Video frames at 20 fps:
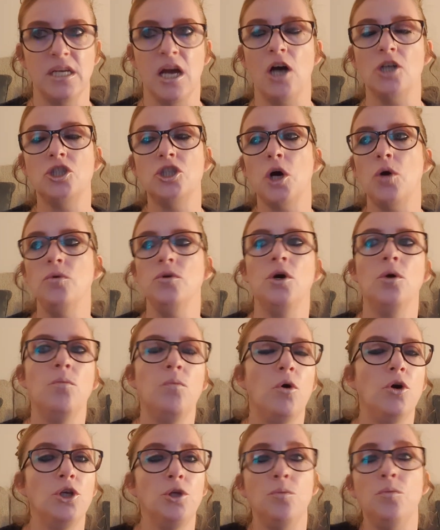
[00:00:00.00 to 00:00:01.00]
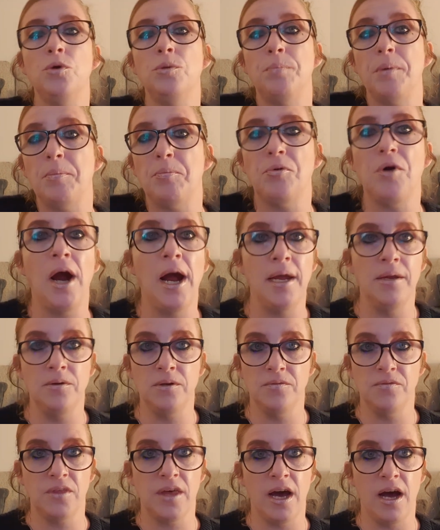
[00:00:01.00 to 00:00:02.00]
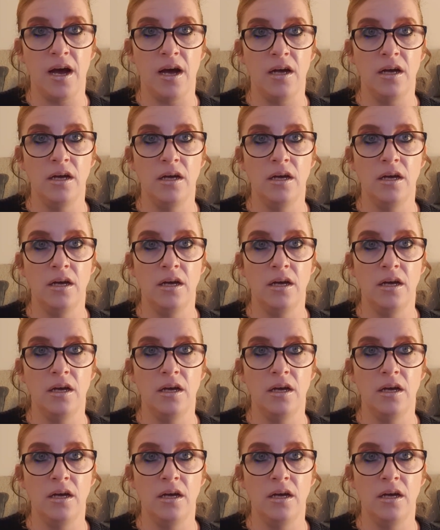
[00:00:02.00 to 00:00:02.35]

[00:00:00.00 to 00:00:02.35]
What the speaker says: I don't know why you would be proud of that.